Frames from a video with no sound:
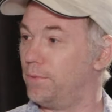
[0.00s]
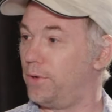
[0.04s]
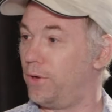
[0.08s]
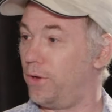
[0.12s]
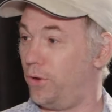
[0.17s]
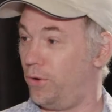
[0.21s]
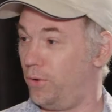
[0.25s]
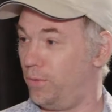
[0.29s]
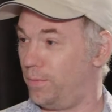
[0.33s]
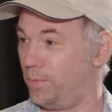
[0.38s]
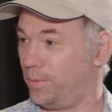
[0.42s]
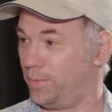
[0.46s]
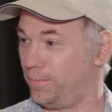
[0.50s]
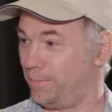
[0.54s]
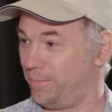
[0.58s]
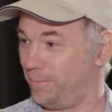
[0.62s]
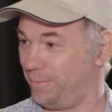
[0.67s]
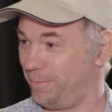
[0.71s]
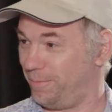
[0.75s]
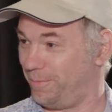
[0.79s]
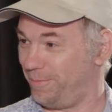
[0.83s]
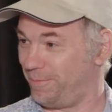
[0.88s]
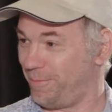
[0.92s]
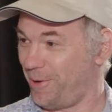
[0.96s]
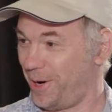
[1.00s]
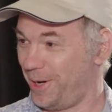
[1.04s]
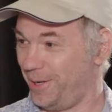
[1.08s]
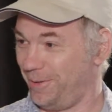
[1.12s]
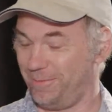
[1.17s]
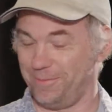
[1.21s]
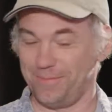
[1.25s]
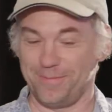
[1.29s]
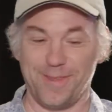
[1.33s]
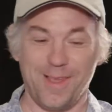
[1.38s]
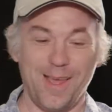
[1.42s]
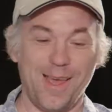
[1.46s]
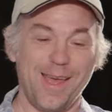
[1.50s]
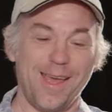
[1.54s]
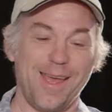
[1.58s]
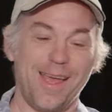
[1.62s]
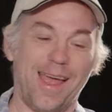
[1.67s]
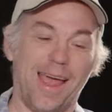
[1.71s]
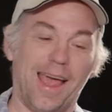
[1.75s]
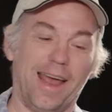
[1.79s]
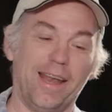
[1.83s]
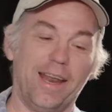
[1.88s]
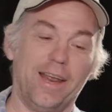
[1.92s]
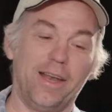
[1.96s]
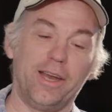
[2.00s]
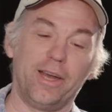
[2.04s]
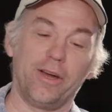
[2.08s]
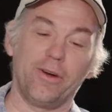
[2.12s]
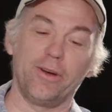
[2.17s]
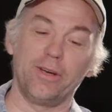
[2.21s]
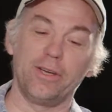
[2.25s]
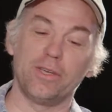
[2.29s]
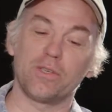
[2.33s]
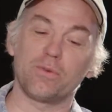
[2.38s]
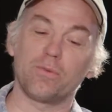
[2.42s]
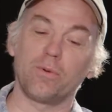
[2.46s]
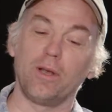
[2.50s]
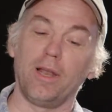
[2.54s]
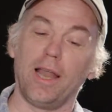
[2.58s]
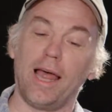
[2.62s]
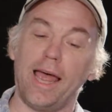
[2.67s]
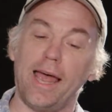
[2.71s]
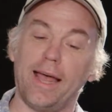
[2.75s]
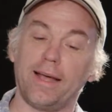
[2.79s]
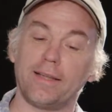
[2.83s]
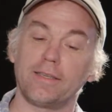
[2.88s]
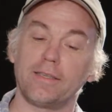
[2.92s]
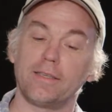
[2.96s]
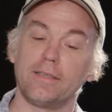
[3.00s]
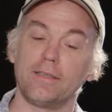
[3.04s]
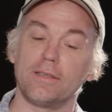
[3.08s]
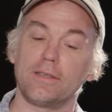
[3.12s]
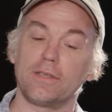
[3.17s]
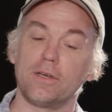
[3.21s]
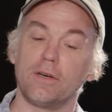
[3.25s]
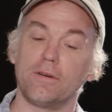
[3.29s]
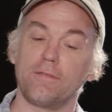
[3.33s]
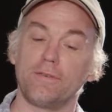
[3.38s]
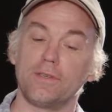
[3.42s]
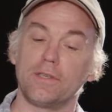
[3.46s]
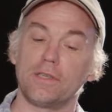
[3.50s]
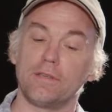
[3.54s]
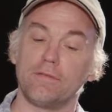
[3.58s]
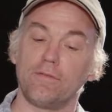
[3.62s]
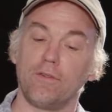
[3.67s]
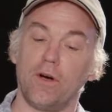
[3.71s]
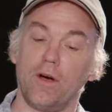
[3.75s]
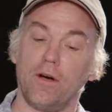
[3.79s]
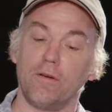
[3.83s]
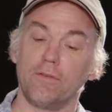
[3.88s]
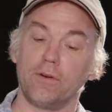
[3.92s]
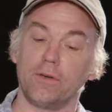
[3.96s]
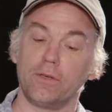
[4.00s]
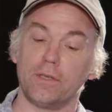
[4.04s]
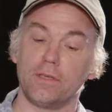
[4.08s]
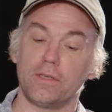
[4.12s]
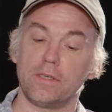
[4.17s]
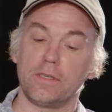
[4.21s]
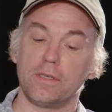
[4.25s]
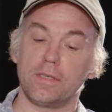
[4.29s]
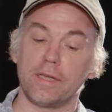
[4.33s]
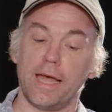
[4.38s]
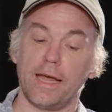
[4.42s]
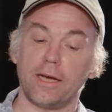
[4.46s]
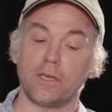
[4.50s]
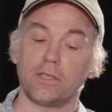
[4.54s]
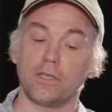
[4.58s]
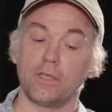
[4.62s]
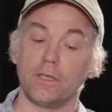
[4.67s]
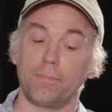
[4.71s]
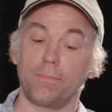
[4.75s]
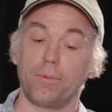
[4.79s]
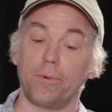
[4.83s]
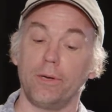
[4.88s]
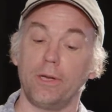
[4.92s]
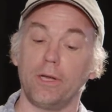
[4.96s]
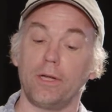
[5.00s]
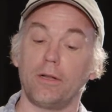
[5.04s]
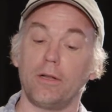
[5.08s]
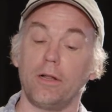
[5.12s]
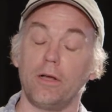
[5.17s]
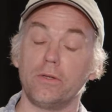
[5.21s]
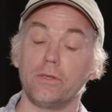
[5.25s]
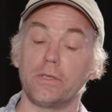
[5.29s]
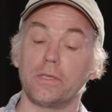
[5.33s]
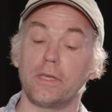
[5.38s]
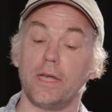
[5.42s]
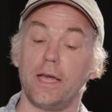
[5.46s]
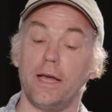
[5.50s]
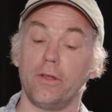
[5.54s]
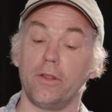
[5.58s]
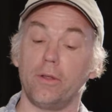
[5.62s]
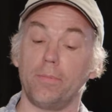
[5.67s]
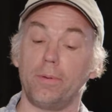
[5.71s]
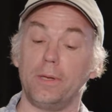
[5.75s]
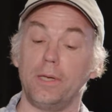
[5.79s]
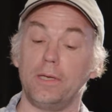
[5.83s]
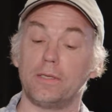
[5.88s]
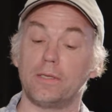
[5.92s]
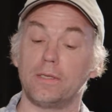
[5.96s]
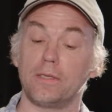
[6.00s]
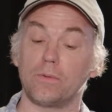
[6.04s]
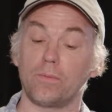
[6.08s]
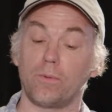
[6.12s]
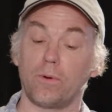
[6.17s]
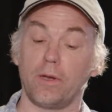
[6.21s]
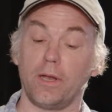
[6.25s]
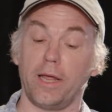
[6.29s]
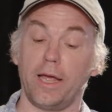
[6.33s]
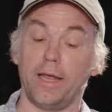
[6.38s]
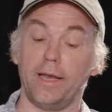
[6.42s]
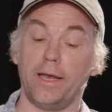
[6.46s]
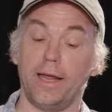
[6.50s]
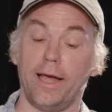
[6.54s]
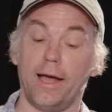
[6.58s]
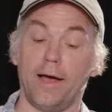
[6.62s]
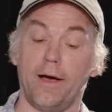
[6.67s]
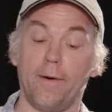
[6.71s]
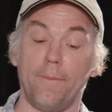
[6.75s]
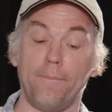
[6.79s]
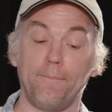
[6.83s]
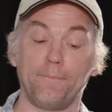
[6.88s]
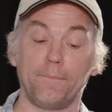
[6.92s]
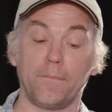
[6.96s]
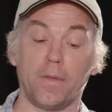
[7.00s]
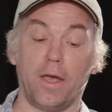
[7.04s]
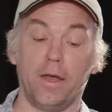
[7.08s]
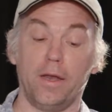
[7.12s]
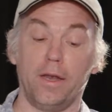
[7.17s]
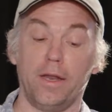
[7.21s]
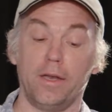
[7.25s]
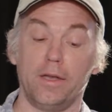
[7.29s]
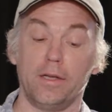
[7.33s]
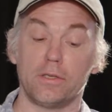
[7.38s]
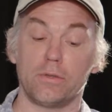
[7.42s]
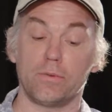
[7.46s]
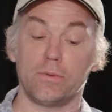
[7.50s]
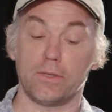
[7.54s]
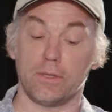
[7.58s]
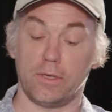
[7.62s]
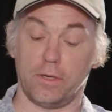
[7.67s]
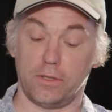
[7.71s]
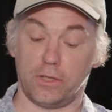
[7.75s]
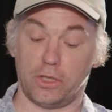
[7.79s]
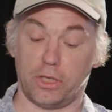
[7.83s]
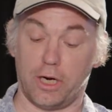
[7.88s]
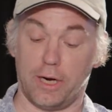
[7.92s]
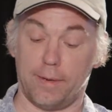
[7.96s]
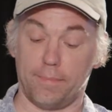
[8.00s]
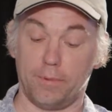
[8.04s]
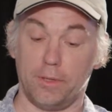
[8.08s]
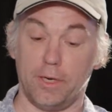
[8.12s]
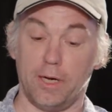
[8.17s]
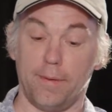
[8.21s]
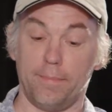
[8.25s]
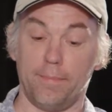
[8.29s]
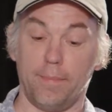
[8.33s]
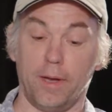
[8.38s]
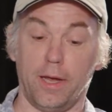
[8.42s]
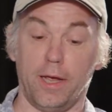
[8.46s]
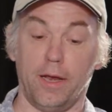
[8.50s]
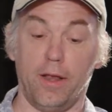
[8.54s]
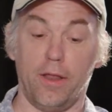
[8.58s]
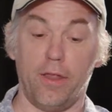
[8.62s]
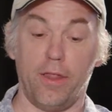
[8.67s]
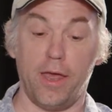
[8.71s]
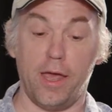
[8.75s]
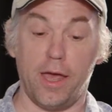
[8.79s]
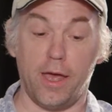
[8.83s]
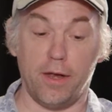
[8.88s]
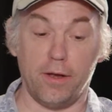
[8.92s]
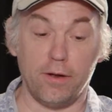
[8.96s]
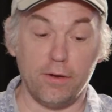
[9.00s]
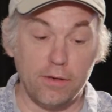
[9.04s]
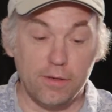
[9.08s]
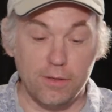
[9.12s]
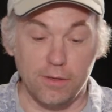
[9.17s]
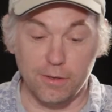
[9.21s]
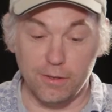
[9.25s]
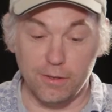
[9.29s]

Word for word: Cube, right? And then here it is relaxed and surface evolver. This is actually pretty close to how the pieces were laid out. And then this was all chopped up. And then...